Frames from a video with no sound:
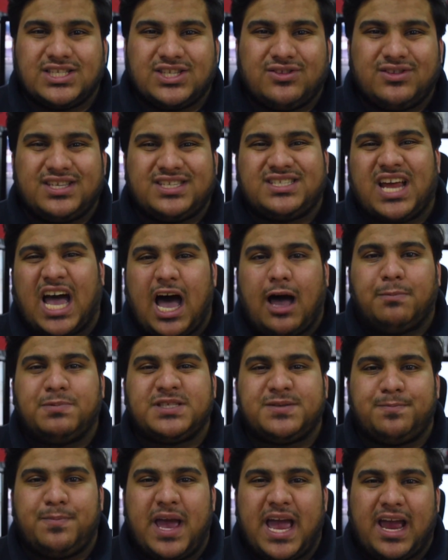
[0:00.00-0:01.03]
So this top
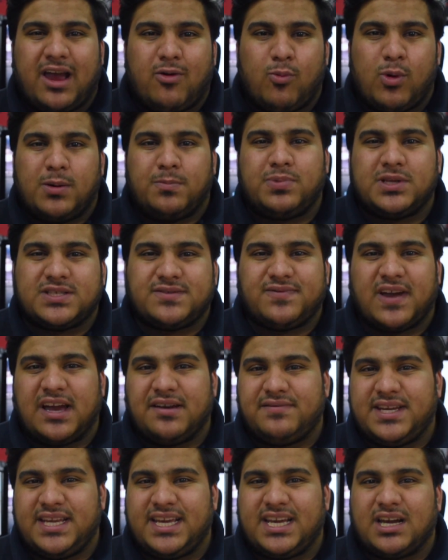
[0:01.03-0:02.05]
spec OnePlus
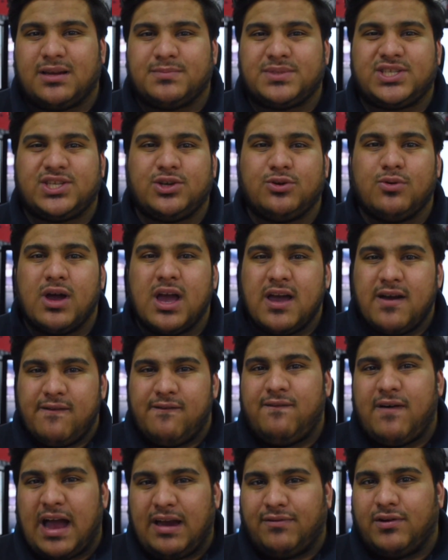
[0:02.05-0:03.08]
5T comes to
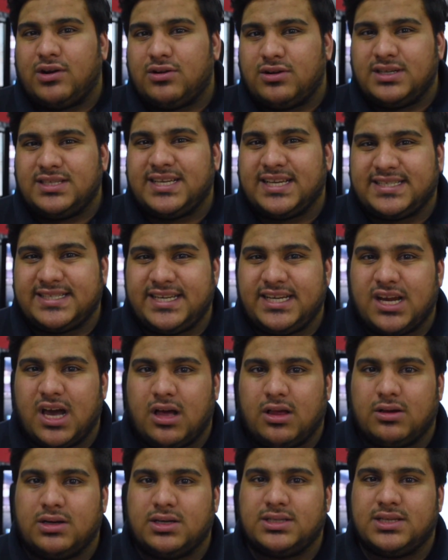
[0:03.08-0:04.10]

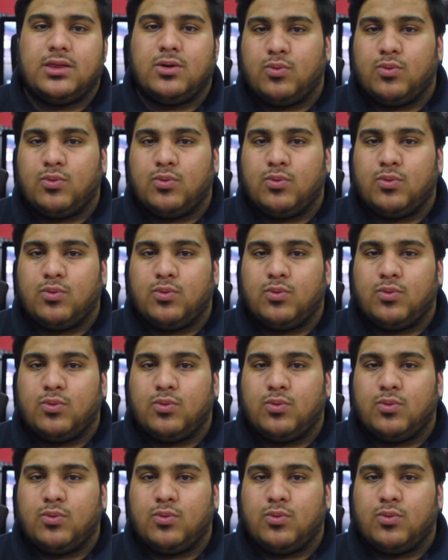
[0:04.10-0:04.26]
$560,